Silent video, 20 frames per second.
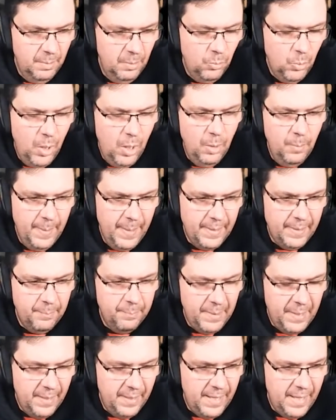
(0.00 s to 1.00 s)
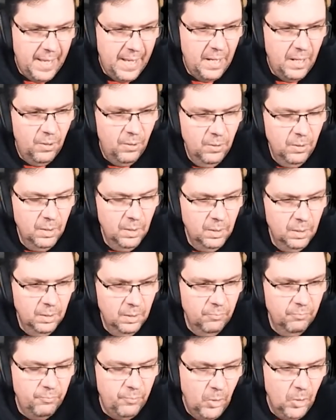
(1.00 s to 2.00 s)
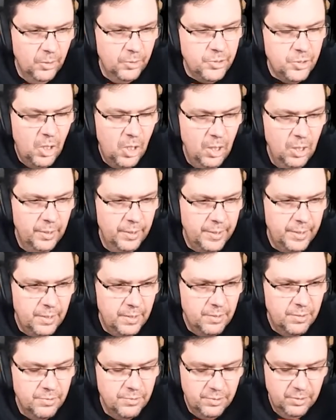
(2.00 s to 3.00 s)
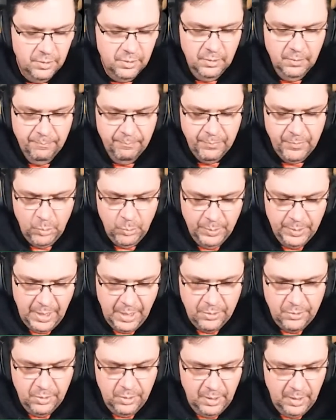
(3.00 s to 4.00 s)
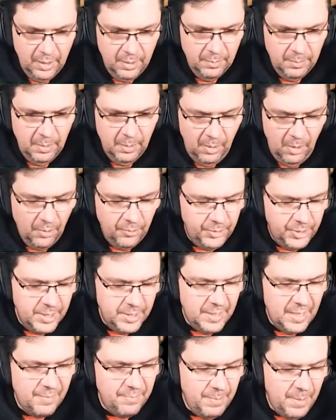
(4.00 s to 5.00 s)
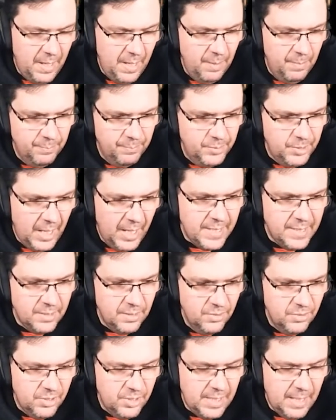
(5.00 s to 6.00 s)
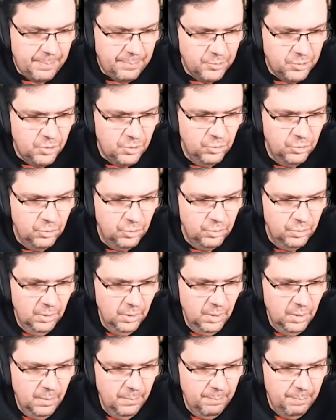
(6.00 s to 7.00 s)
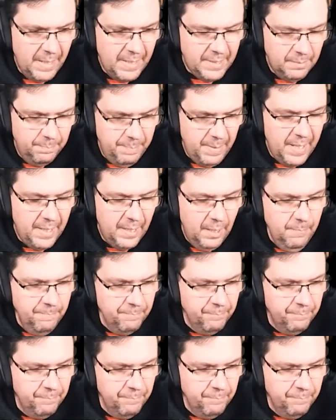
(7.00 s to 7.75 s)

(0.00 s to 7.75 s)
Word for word: a while back about how volatile it is and when they, you know, I think they've um, taken steps to make it better,